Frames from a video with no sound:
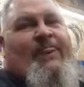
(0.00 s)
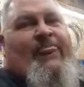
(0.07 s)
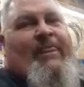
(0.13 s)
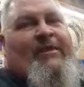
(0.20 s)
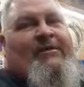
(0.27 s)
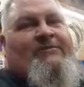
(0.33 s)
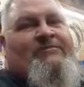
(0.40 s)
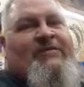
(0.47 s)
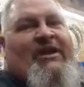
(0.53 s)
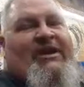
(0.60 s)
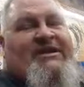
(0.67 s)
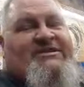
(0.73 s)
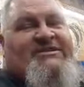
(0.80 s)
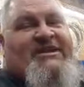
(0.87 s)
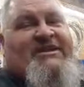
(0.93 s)
Like I said,
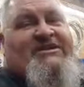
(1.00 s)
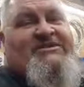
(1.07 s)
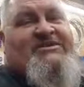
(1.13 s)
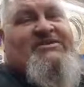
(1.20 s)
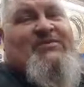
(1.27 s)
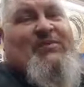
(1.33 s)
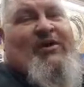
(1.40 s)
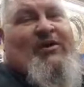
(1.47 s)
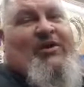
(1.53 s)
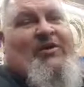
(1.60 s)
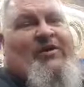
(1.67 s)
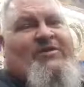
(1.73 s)
this is a rare occurrence.